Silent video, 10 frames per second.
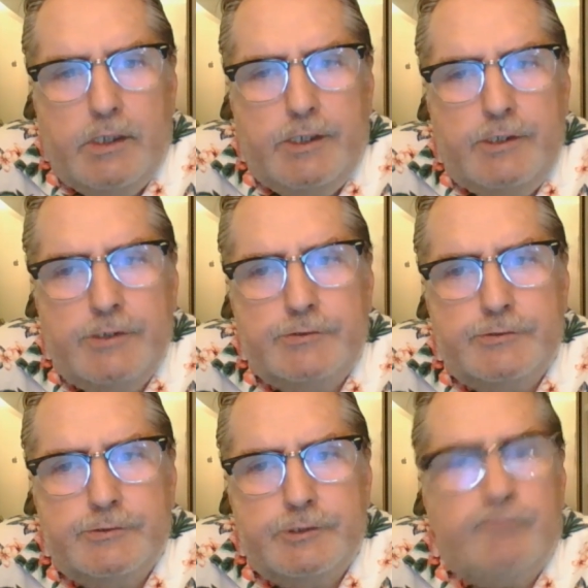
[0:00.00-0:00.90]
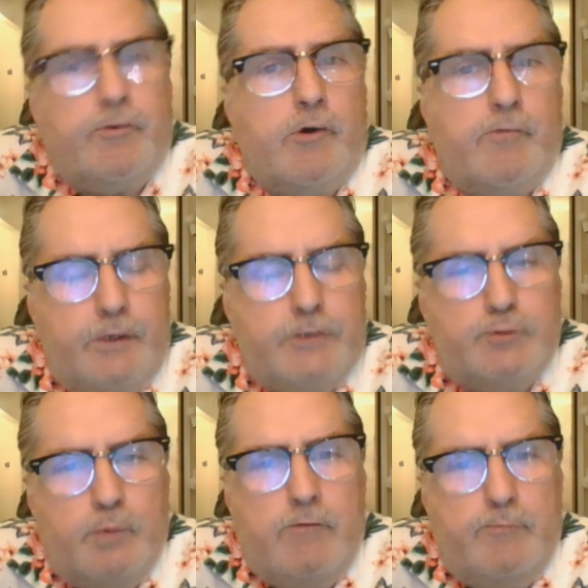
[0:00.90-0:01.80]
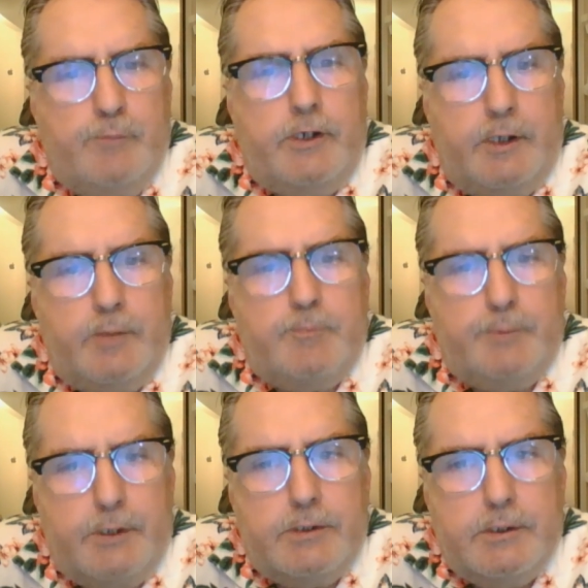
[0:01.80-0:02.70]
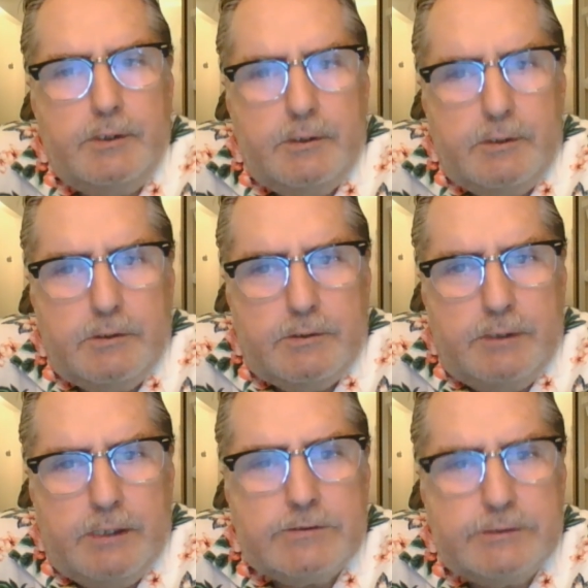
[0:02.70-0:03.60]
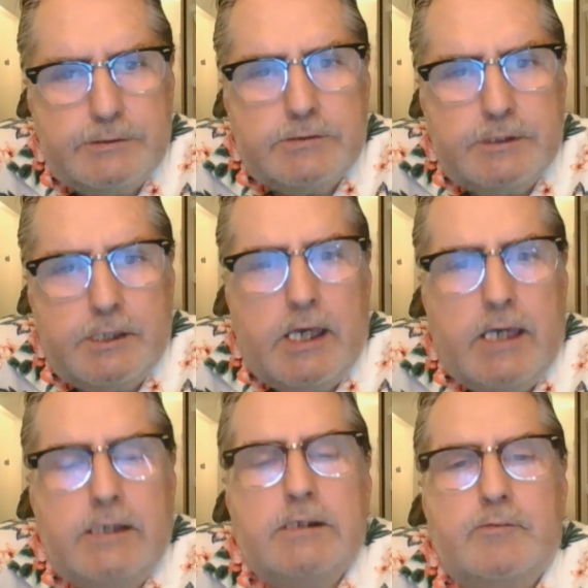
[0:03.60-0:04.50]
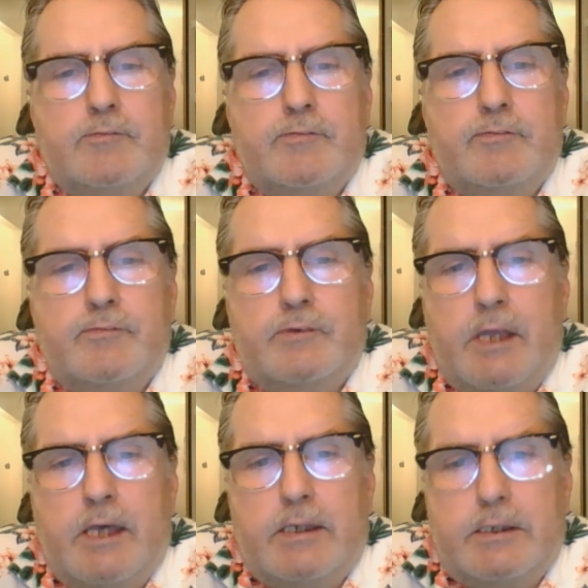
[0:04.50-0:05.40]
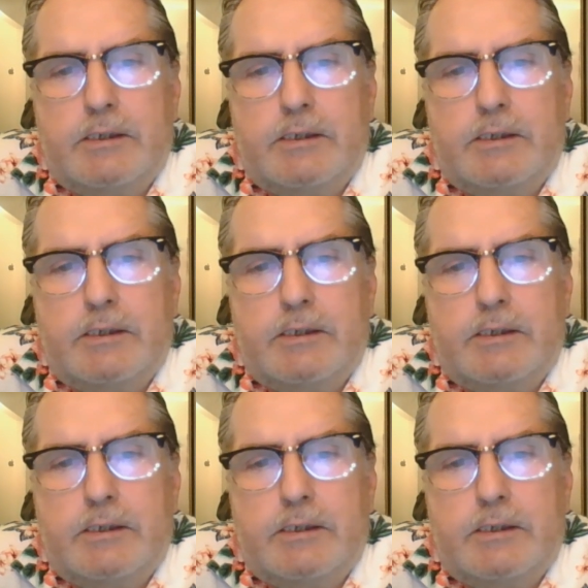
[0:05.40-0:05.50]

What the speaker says: Is a far-fetched way of putting it, but that's kind of like